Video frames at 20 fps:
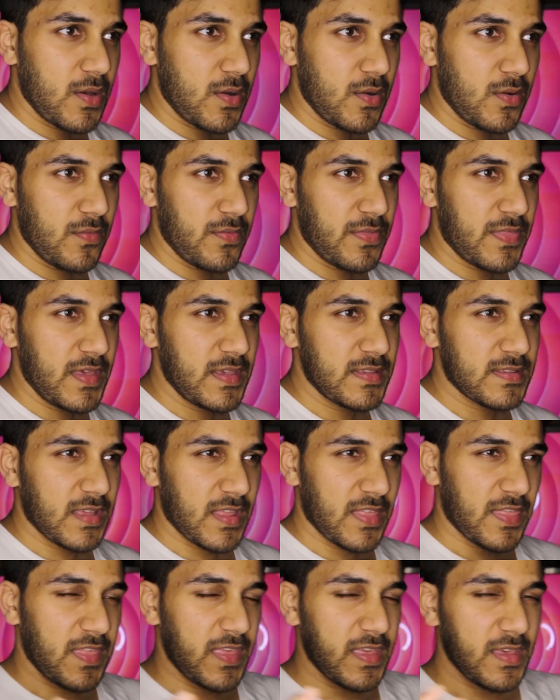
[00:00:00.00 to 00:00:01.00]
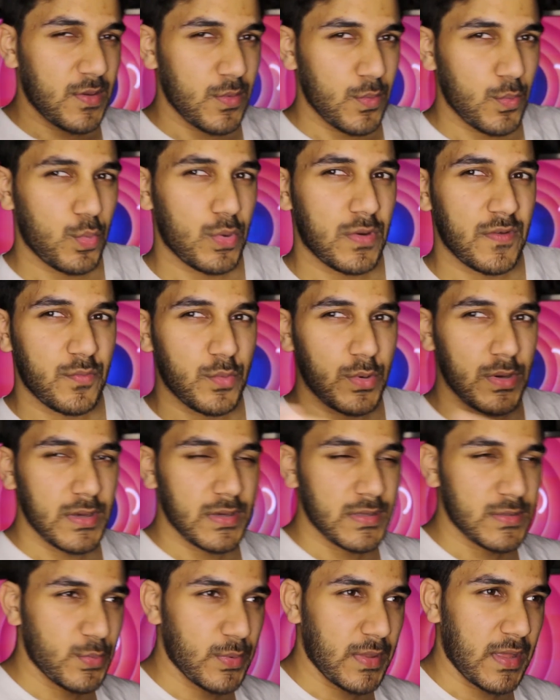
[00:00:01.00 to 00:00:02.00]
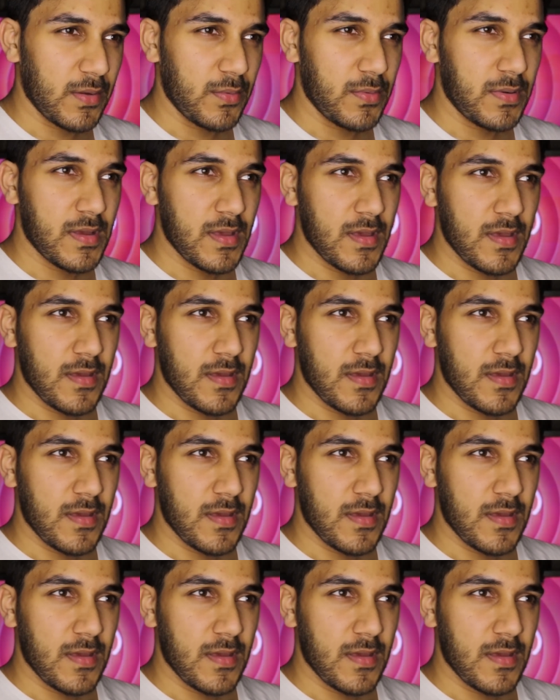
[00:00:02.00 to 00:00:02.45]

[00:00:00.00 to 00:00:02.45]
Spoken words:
of things I think would have worked without